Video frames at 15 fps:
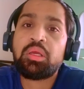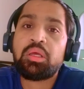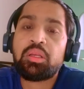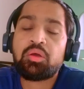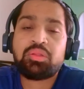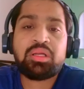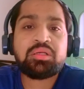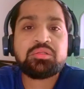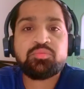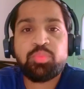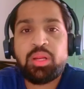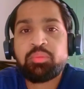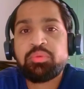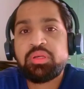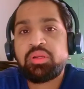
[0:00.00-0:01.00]
Now that is
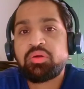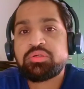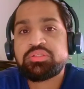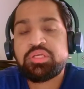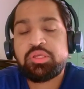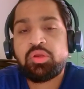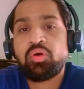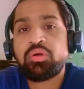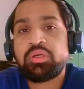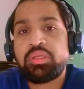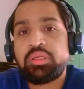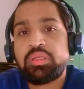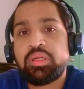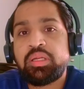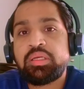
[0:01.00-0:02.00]
primarily on
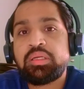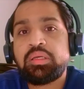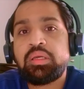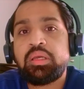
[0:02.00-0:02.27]
security, right?